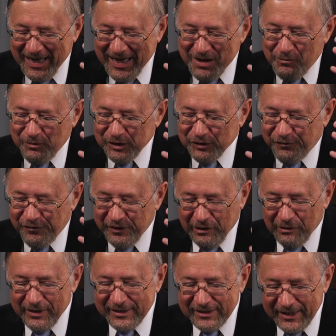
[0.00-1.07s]
it was
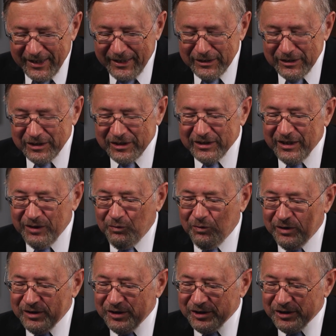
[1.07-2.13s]
very tense. It
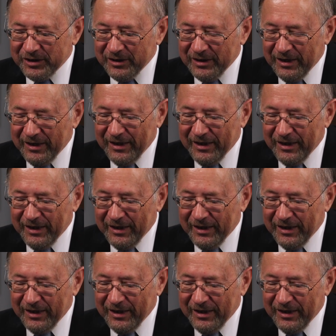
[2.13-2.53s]
was